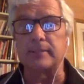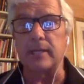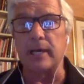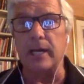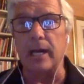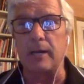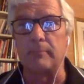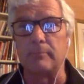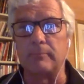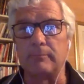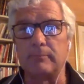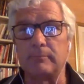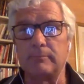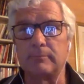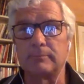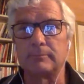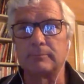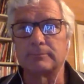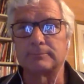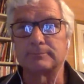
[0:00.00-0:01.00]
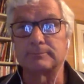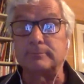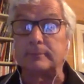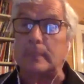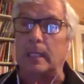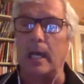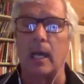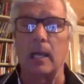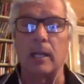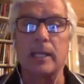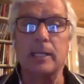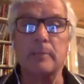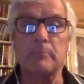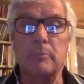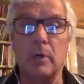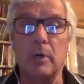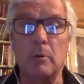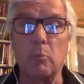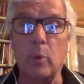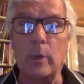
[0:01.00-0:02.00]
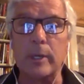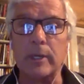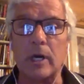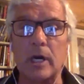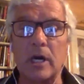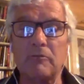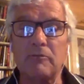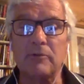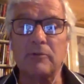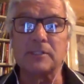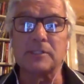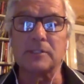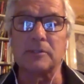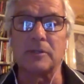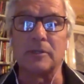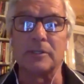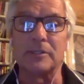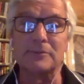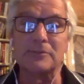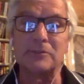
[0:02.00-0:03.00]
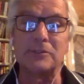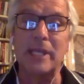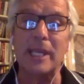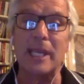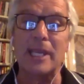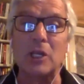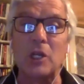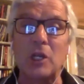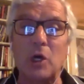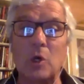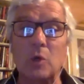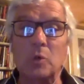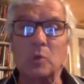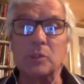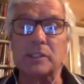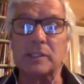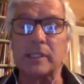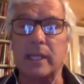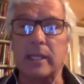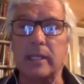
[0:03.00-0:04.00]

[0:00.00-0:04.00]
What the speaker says: a light bulb went off, as the saying goes,